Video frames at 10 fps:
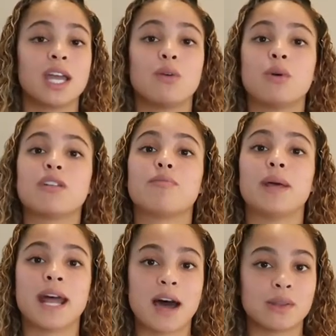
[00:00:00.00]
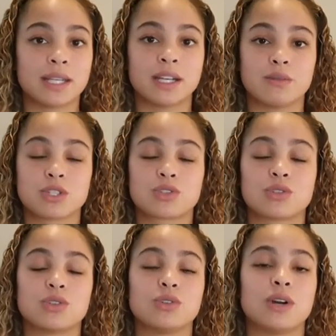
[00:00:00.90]
it would have been out that it was
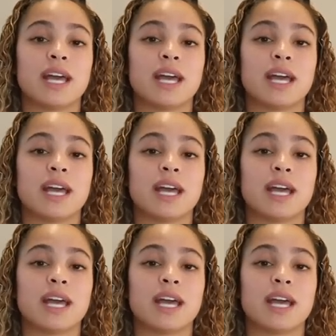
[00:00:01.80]
true,